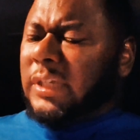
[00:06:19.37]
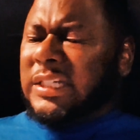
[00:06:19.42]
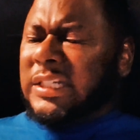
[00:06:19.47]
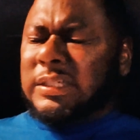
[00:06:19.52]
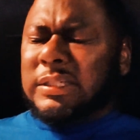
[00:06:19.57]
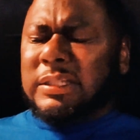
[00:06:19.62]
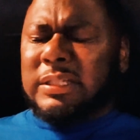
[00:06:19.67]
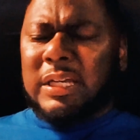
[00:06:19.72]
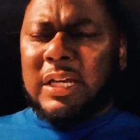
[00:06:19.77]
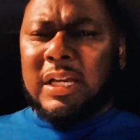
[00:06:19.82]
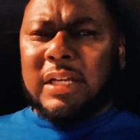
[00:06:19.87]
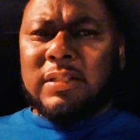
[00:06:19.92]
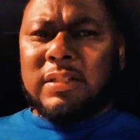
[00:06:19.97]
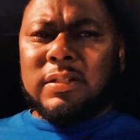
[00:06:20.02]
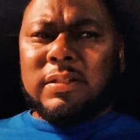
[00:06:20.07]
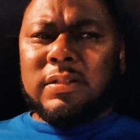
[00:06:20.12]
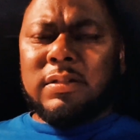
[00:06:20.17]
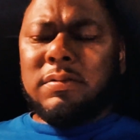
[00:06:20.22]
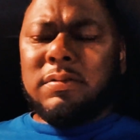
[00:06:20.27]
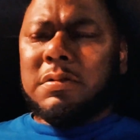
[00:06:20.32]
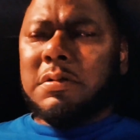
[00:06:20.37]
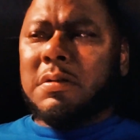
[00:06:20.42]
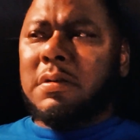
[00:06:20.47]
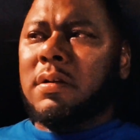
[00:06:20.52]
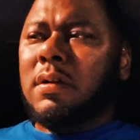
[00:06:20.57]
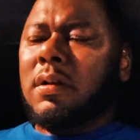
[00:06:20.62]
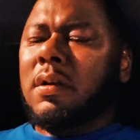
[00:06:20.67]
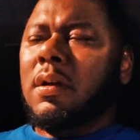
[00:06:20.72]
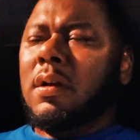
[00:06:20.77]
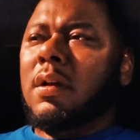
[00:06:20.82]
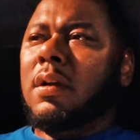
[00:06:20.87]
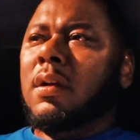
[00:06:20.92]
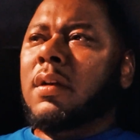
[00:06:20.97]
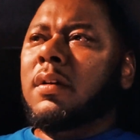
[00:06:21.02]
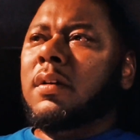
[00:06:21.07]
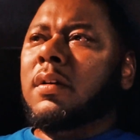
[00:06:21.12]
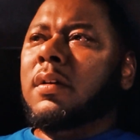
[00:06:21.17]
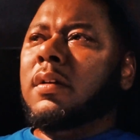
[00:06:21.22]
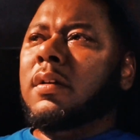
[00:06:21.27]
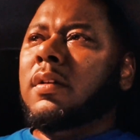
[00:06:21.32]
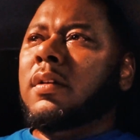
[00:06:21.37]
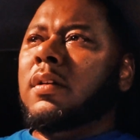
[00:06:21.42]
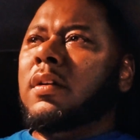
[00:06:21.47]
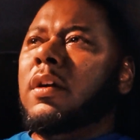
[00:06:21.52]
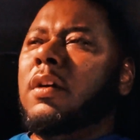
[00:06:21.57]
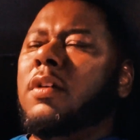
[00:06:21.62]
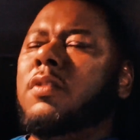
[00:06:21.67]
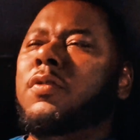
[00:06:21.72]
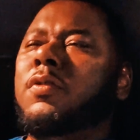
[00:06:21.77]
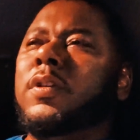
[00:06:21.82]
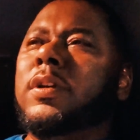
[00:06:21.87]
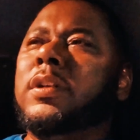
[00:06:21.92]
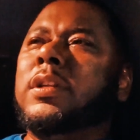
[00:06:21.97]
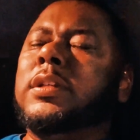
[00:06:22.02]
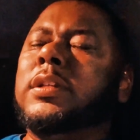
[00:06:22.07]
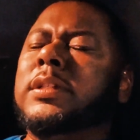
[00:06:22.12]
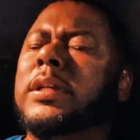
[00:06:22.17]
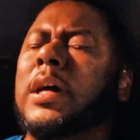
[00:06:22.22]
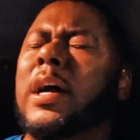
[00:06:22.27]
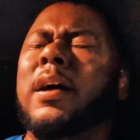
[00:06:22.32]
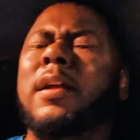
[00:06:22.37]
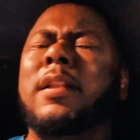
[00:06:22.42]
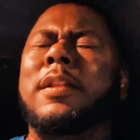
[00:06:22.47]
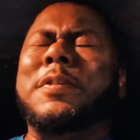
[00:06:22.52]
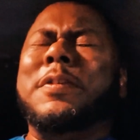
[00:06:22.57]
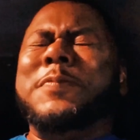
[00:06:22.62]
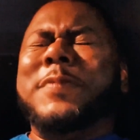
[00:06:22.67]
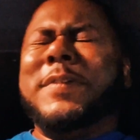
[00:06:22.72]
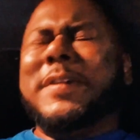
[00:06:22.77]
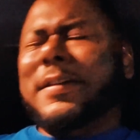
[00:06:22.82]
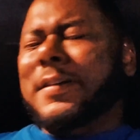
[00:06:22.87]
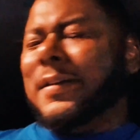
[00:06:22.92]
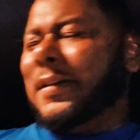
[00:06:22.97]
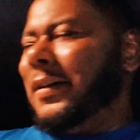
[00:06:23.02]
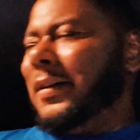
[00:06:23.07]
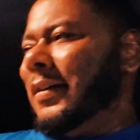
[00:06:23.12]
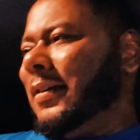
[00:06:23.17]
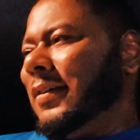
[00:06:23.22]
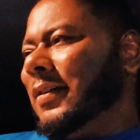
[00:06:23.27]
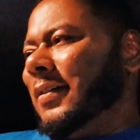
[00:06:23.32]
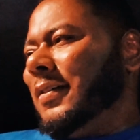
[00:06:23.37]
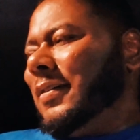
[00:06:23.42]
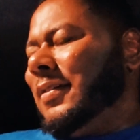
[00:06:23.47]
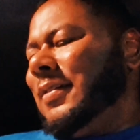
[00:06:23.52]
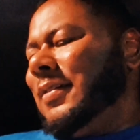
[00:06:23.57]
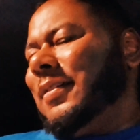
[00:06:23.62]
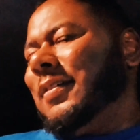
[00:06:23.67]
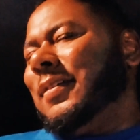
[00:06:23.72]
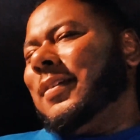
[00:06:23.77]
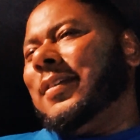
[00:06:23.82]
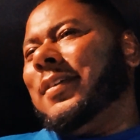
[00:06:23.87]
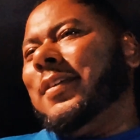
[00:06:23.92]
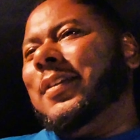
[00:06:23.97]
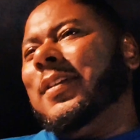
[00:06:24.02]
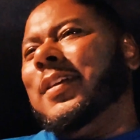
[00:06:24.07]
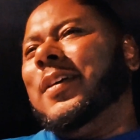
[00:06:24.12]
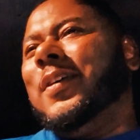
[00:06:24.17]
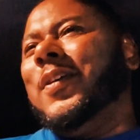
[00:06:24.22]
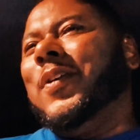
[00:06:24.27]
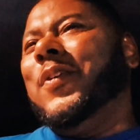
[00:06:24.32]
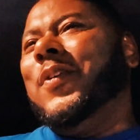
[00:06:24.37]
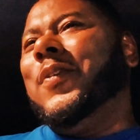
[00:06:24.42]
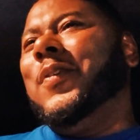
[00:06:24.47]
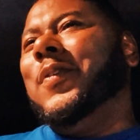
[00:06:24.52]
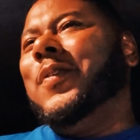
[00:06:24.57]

and sex, according to Solomon. You know?